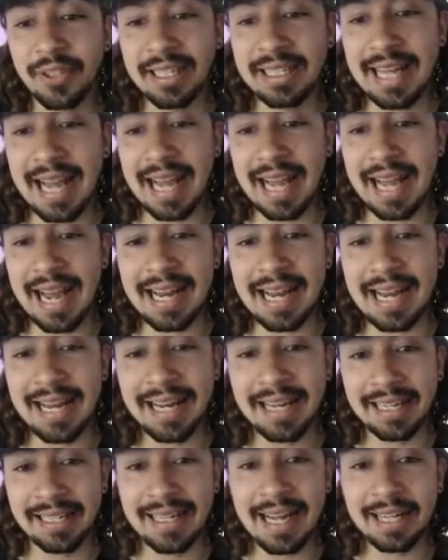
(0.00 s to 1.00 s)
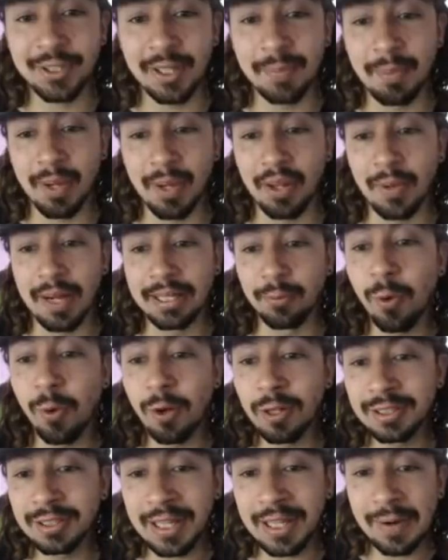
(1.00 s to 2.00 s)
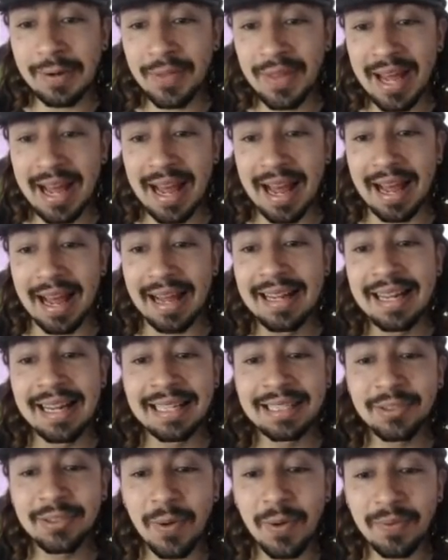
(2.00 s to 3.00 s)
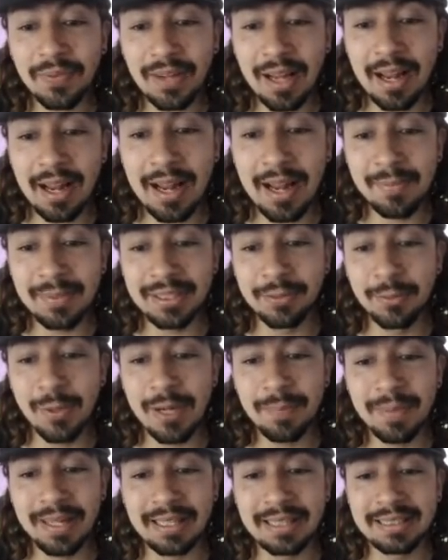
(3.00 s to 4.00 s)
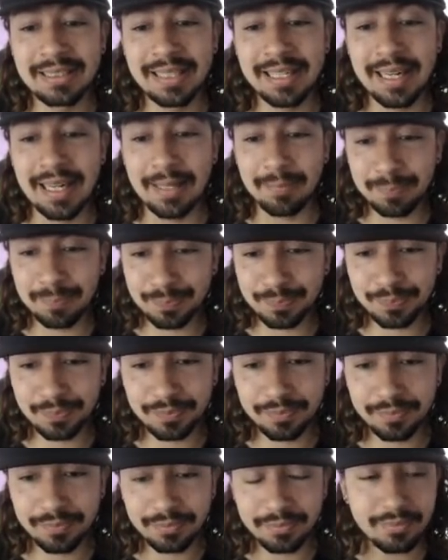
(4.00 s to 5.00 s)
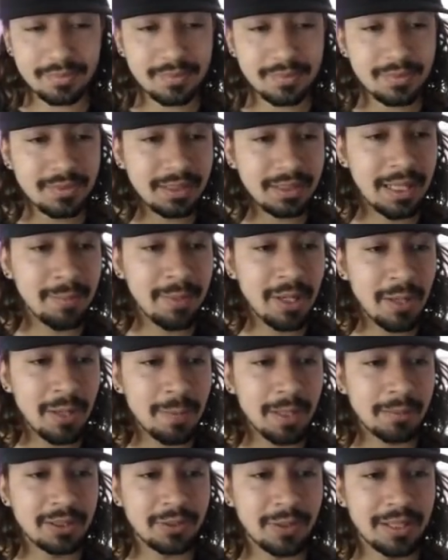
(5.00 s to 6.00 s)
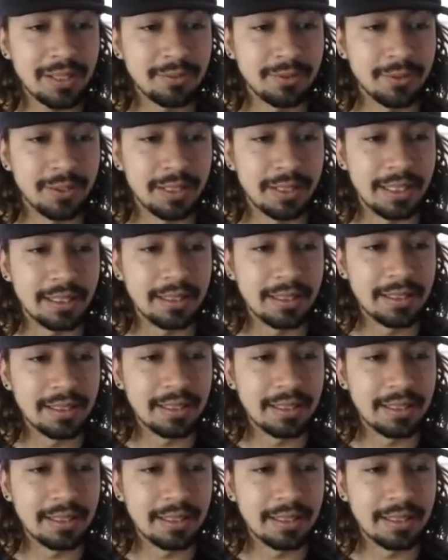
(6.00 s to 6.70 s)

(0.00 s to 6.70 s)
in Iheanacho, by the way. What's going on there? He's got, you won't be able to see it. Let me open up the screen for you.